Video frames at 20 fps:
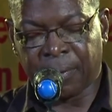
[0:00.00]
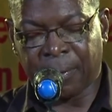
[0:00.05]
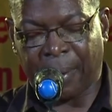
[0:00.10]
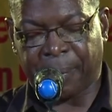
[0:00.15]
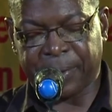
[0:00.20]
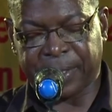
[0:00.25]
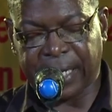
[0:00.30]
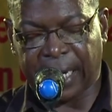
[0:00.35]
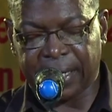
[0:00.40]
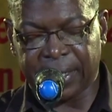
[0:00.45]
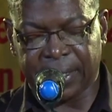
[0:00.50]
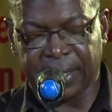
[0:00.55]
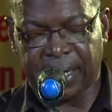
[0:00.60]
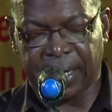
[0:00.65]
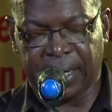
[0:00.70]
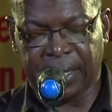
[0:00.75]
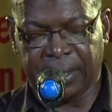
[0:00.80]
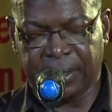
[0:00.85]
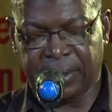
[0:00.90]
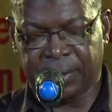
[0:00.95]

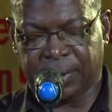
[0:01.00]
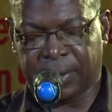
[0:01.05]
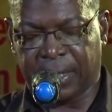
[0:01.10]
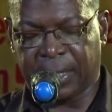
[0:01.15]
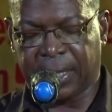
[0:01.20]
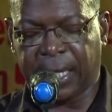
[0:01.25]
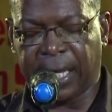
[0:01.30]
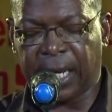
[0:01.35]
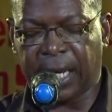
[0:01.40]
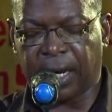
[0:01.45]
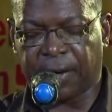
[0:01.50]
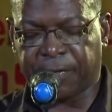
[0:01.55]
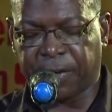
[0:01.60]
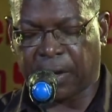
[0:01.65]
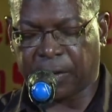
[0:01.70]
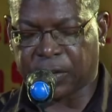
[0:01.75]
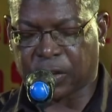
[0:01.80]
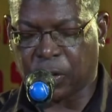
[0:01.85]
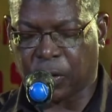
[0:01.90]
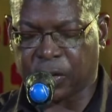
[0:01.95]
representing the League of
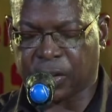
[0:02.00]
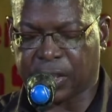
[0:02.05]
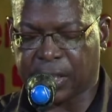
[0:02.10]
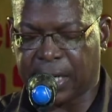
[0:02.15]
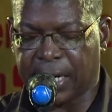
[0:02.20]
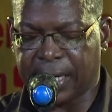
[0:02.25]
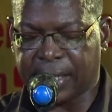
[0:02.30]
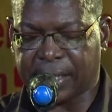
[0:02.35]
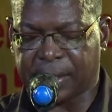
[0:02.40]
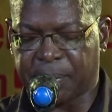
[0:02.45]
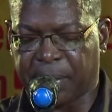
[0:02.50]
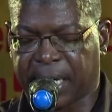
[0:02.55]
Young Socialists,